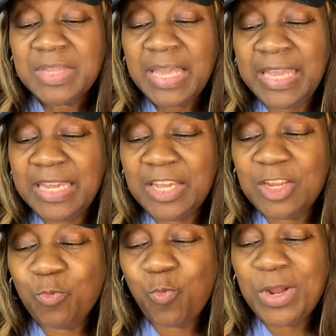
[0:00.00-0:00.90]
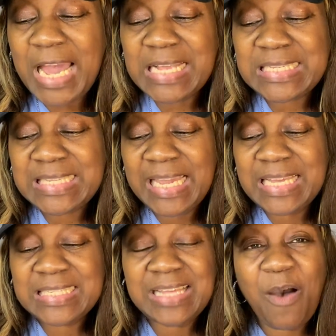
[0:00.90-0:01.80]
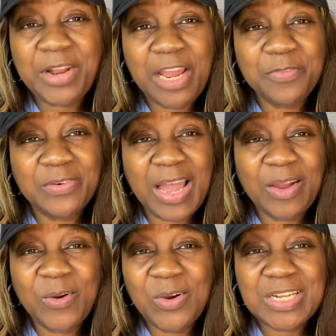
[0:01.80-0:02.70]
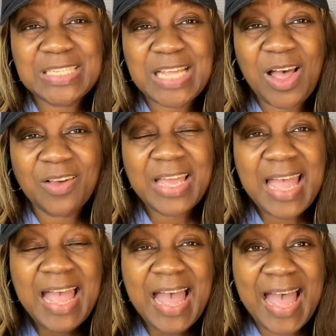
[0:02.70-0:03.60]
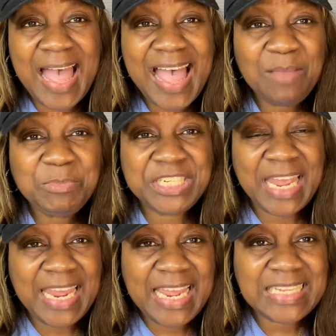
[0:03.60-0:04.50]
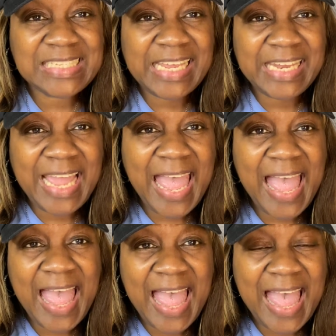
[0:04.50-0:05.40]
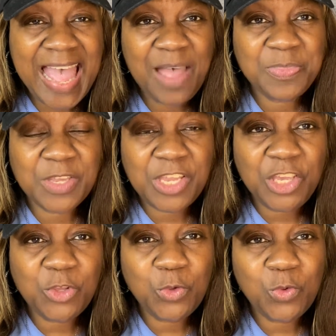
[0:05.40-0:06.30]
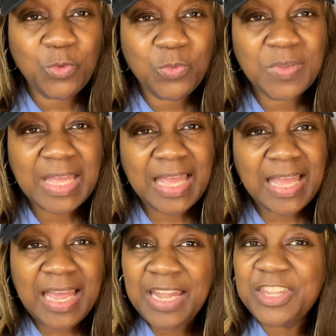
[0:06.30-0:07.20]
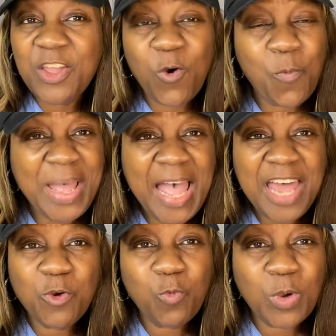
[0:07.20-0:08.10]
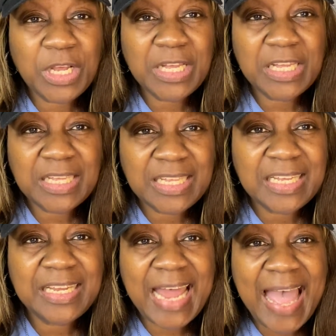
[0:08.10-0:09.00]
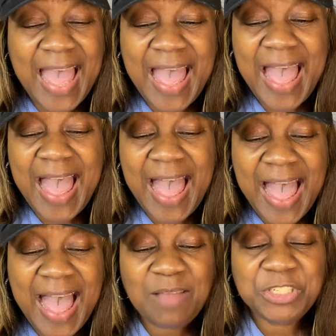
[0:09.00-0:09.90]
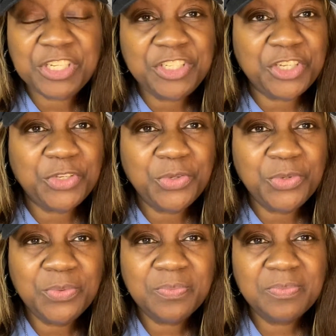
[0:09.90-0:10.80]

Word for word: And when I said sought after, I heard the song, I'm chasing after you, no matter what I have to do,